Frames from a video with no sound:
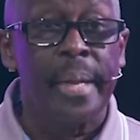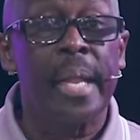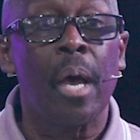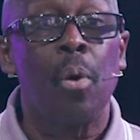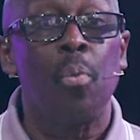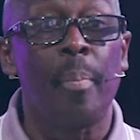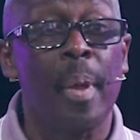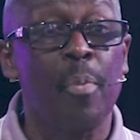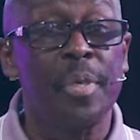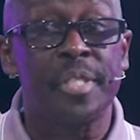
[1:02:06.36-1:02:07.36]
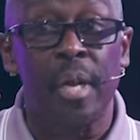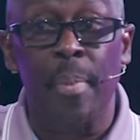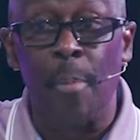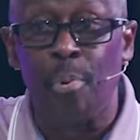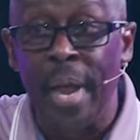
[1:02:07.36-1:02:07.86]
Now, remember we said
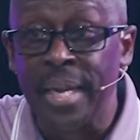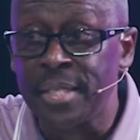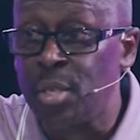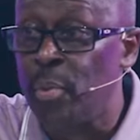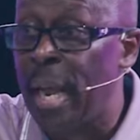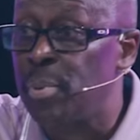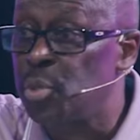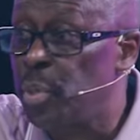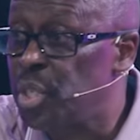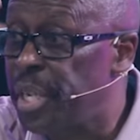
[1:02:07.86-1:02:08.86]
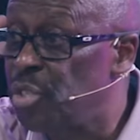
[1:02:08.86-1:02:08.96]
about practicing what happens with your